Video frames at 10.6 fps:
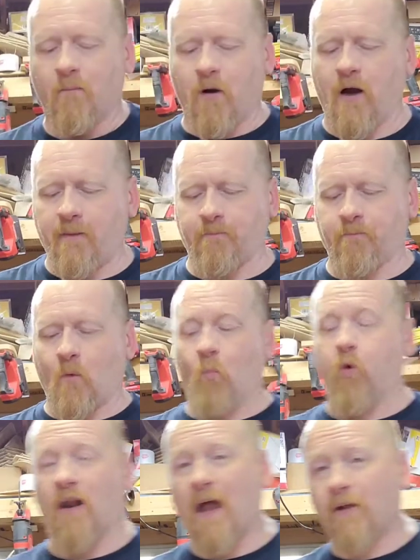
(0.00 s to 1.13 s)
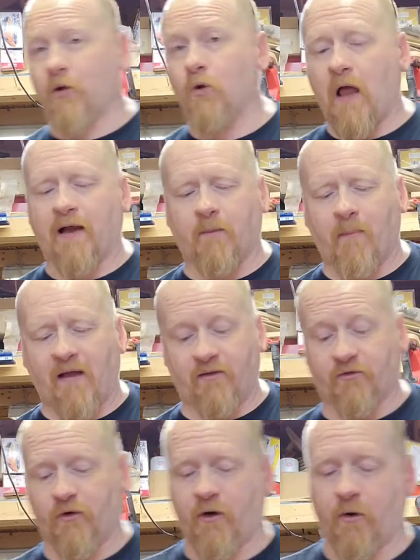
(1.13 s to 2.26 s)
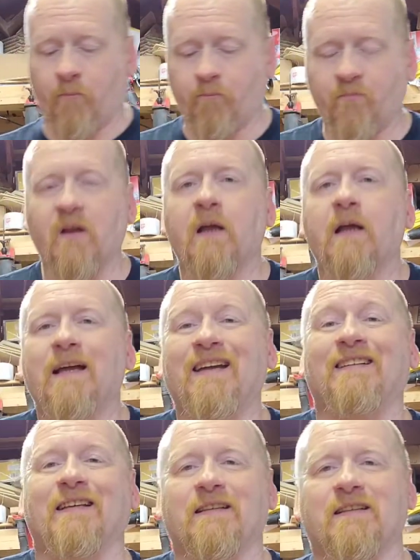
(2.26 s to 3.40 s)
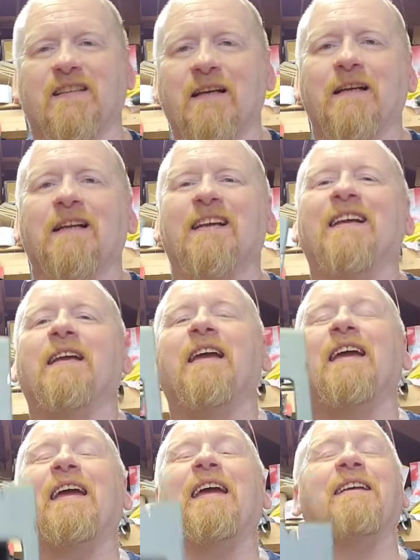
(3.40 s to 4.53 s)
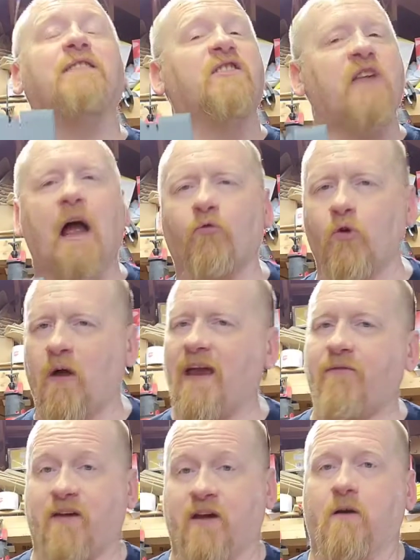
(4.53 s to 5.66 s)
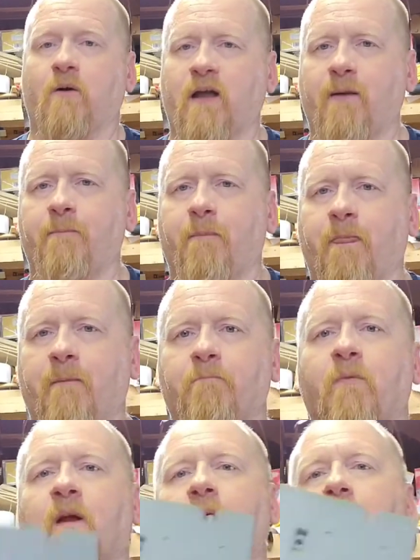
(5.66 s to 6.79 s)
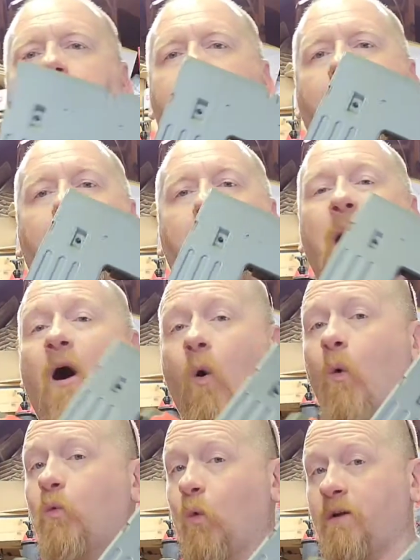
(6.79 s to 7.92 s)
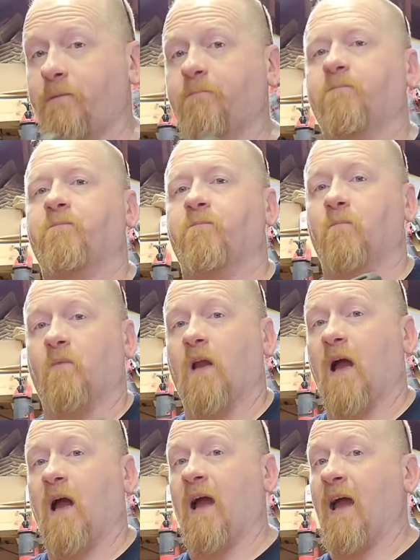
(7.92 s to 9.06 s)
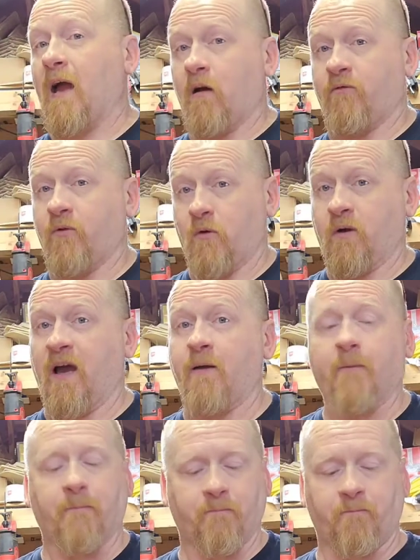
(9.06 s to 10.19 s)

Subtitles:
But what I do like about this right here is it's not real heavy, okay? My old one I have, okay?